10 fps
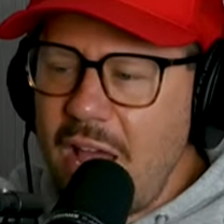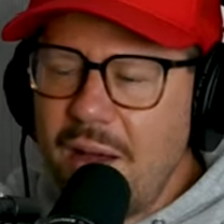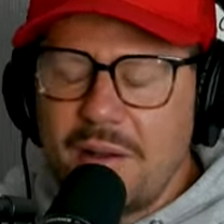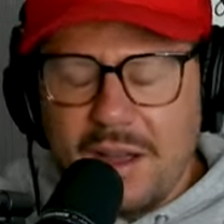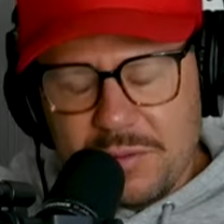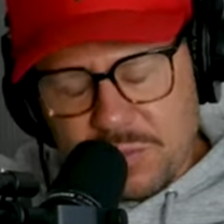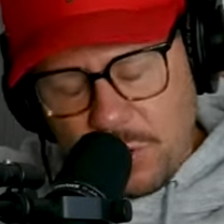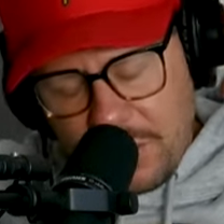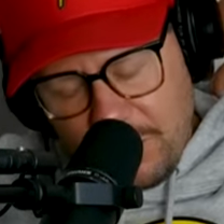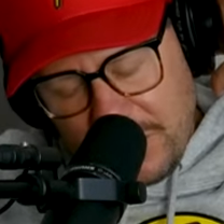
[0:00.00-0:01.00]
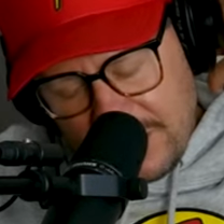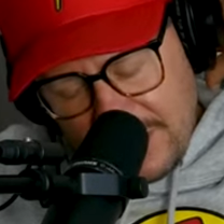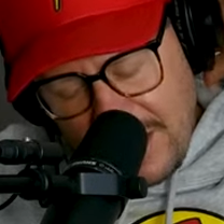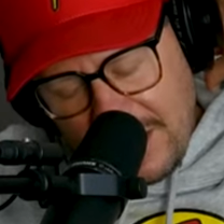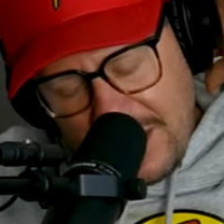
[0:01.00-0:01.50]
I, I was working with,
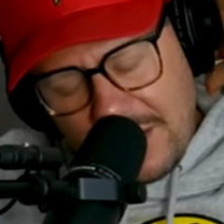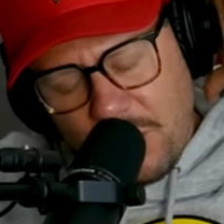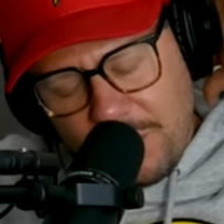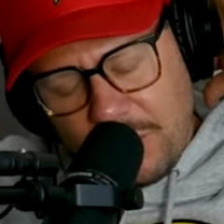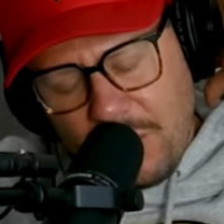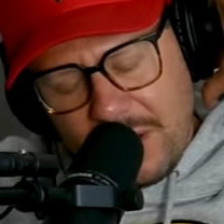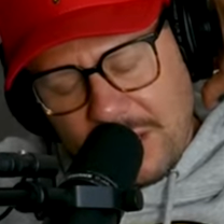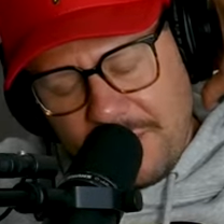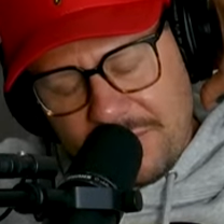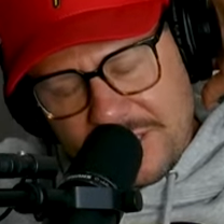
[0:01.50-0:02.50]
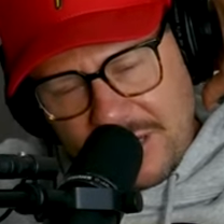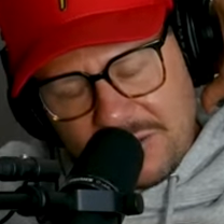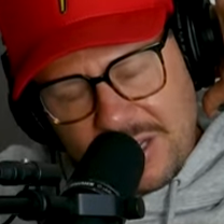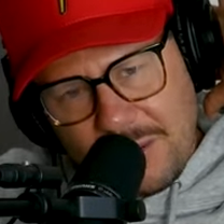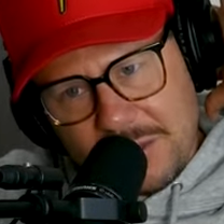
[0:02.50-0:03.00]
I, I open a lot for
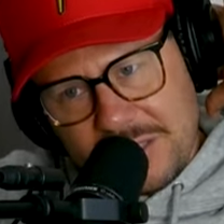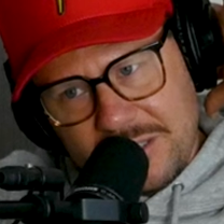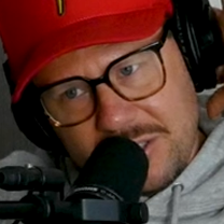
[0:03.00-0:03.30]
Taylor Tomlinson.